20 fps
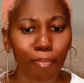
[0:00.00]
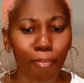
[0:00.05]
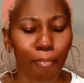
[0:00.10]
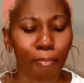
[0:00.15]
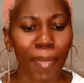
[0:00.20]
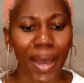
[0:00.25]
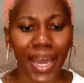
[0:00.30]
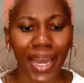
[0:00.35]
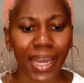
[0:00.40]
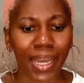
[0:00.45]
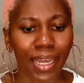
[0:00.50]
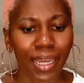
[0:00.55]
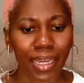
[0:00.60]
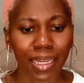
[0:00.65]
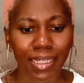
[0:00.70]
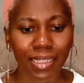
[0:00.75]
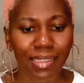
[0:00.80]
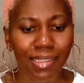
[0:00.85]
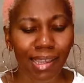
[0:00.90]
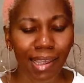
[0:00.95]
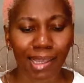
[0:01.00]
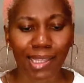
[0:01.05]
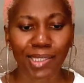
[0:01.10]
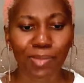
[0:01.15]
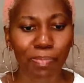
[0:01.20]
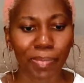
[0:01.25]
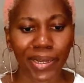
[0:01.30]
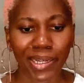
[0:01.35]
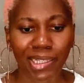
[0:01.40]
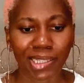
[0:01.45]
my
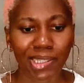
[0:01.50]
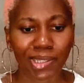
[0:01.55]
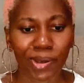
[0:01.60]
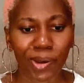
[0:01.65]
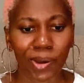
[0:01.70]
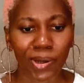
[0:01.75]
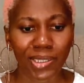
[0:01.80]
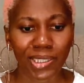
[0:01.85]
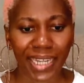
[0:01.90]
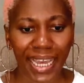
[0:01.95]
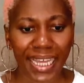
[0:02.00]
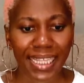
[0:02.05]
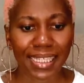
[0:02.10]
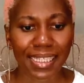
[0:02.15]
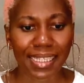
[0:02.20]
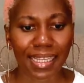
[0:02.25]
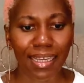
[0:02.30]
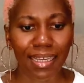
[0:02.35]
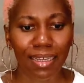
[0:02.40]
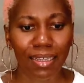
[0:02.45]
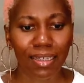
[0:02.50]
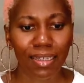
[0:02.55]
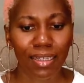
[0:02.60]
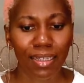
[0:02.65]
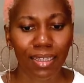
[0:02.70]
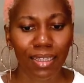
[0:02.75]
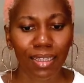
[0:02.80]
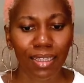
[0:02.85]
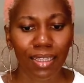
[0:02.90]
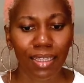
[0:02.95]
taste buds are dancing.
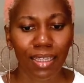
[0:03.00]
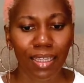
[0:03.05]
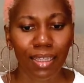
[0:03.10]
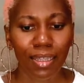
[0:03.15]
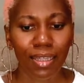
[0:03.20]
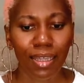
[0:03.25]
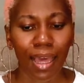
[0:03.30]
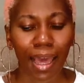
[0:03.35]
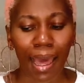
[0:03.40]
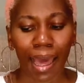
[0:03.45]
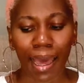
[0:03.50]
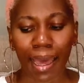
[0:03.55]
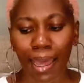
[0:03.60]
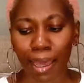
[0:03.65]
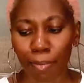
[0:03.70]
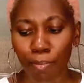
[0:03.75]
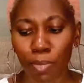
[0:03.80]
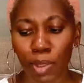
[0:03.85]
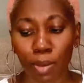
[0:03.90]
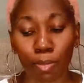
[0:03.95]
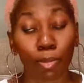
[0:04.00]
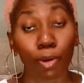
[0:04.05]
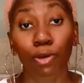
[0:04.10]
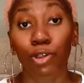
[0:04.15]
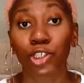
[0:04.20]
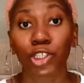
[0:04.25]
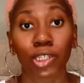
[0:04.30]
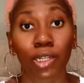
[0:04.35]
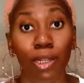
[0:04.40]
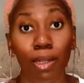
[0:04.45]
I am
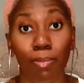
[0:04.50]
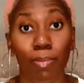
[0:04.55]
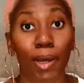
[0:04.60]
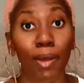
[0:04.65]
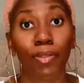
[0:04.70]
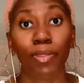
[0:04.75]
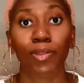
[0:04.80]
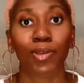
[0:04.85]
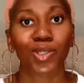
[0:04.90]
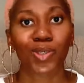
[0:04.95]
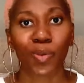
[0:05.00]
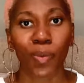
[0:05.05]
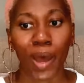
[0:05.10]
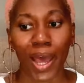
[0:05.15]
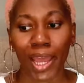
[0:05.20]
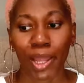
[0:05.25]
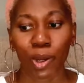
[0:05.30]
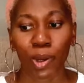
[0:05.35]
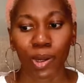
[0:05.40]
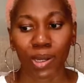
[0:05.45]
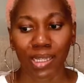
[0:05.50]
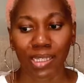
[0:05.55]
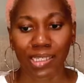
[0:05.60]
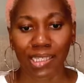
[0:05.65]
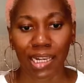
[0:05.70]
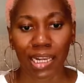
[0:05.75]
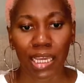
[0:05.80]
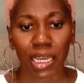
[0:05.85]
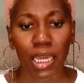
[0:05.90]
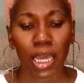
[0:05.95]
emotional about this wine,
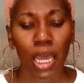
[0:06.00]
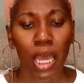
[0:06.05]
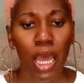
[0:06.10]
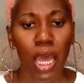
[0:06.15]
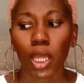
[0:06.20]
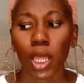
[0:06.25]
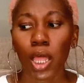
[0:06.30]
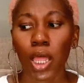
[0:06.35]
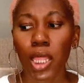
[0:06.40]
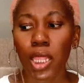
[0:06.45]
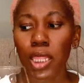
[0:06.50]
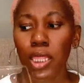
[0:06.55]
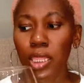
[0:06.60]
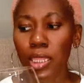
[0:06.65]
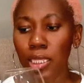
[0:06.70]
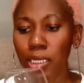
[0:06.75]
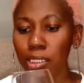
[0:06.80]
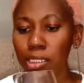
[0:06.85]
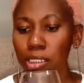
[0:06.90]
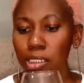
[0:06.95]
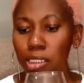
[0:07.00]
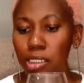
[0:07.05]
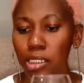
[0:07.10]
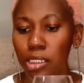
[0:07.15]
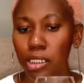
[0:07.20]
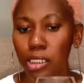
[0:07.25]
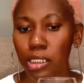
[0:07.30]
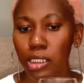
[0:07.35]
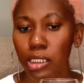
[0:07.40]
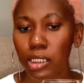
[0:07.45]
honestly.
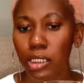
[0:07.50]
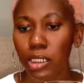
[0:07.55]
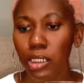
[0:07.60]
This